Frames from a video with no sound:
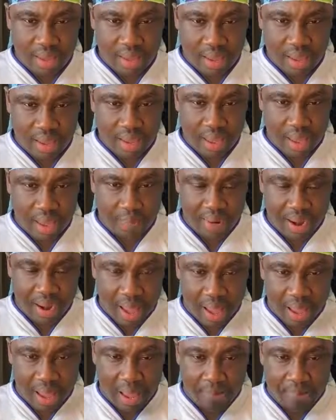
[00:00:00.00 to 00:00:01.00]
A bra
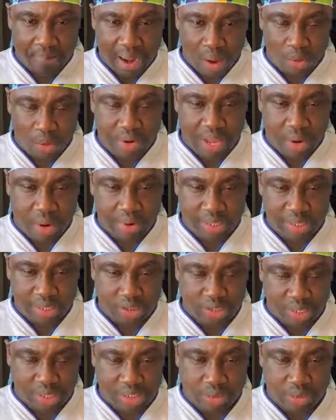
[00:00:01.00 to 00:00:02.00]
with your
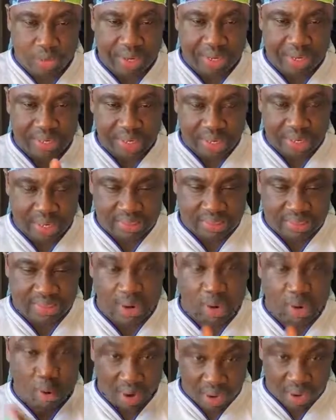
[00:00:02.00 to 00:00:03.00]
registration, we indicate it's a
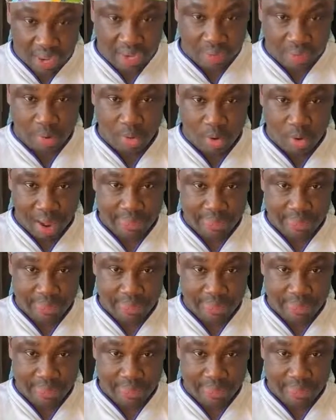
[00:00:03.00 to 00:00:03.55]
war Ghana, me what?